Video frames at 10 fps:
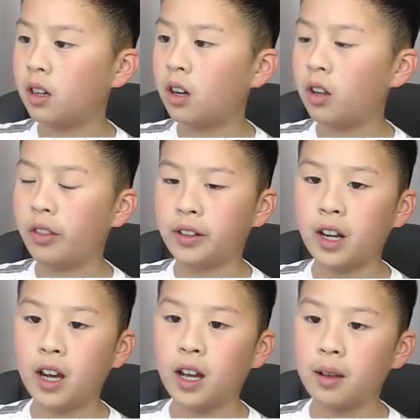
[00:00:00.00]
all the
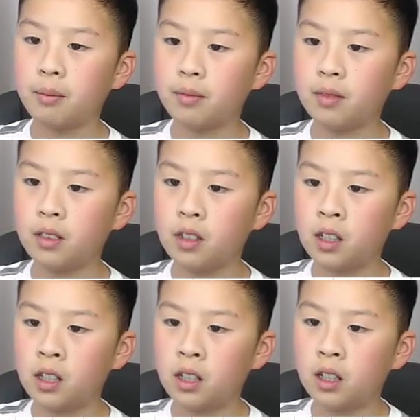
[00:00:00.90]
time,
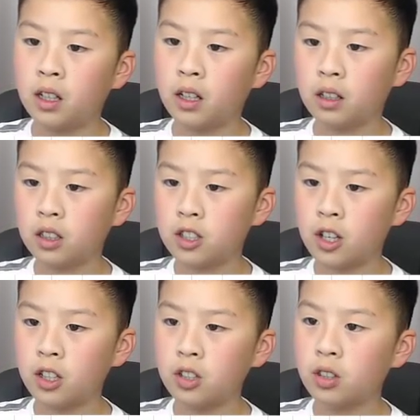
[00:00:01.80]
I could
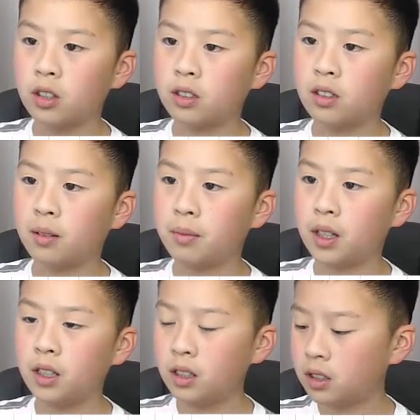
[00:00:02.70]
change this
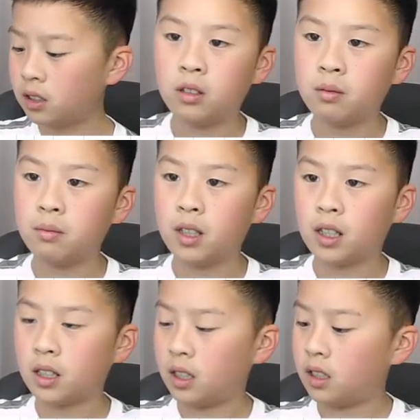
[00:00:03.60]
number,
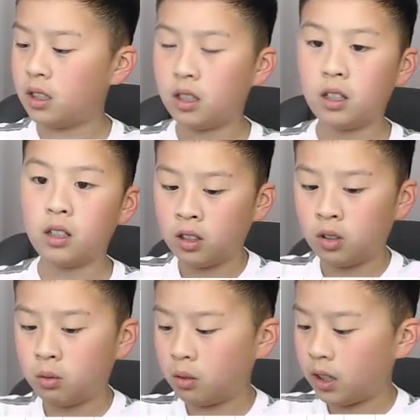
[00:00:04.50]
make it
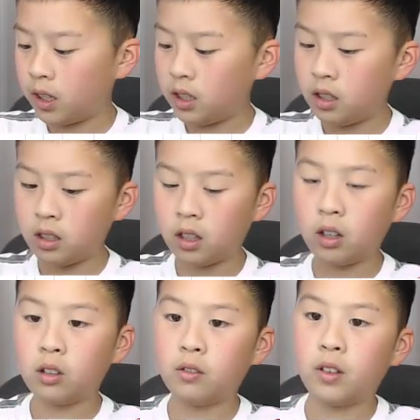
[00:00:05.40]
1
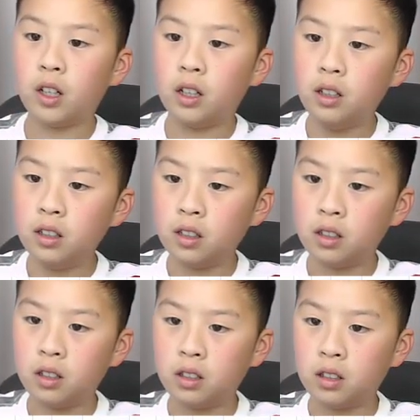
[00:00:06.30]
over
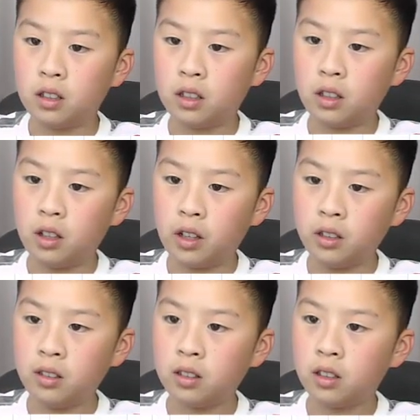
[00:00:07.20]

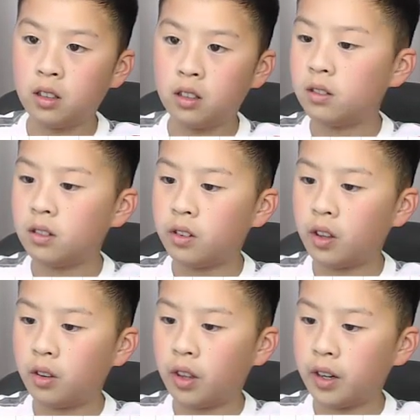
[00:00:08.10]
this,
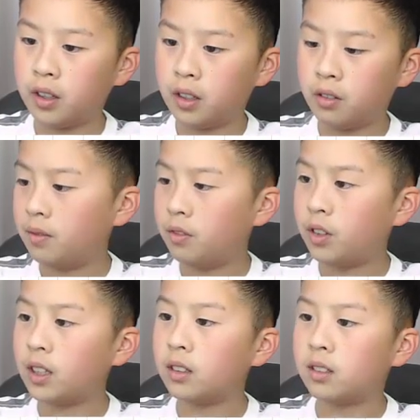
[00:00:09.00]
so that it
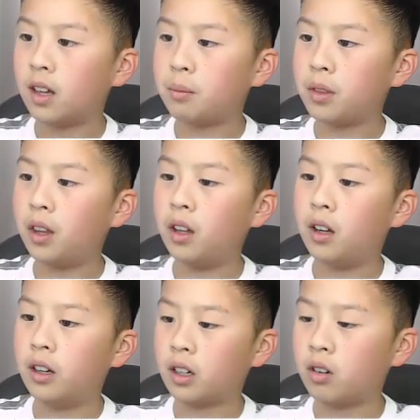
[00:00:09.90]
fills up
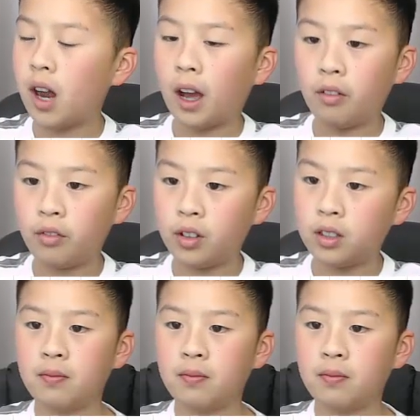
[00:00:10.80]
the graph.